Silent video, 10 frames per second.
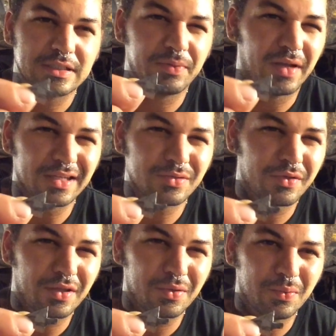be honest
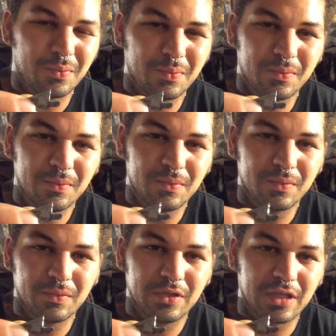with you,
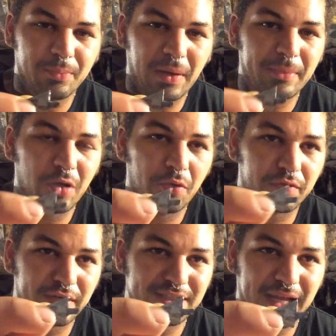you could probably go
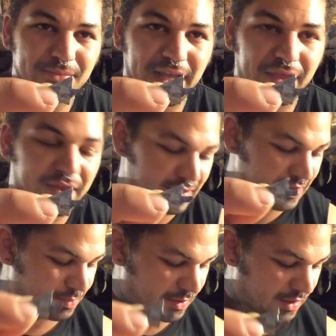3 times that
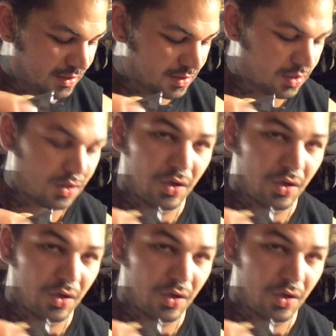thickness, because